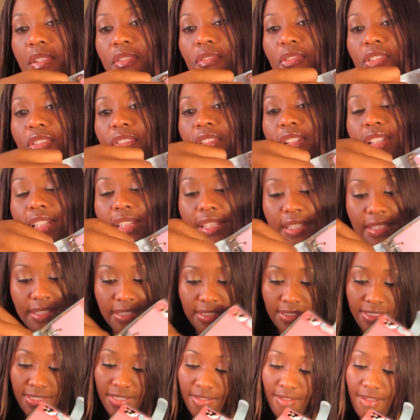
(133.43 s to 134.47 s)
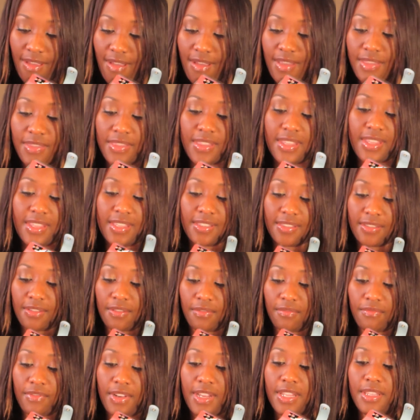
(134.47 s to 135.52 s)
grocery lists on these
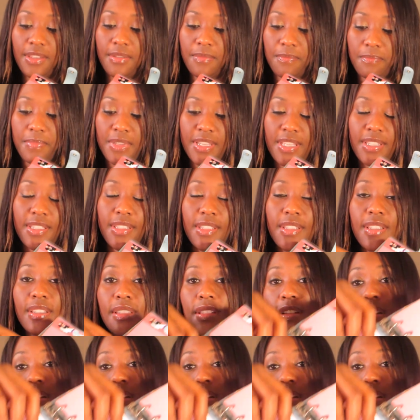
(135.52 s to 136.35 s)
random pieces